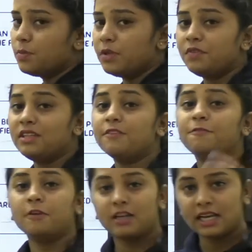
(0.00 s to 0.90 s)
between the
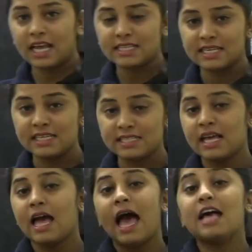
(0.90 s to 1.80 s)
fertilizers
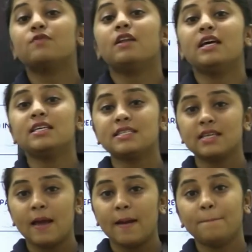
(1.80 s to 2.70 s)
as well as
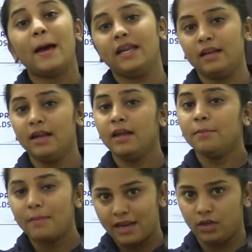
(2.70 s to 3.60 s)

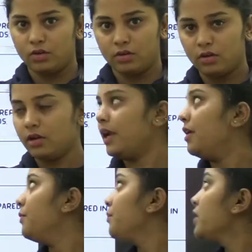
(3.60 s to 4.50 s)
manure,
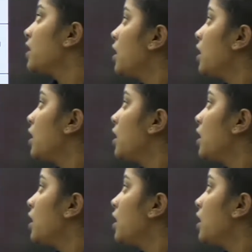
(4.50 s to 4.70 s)
right?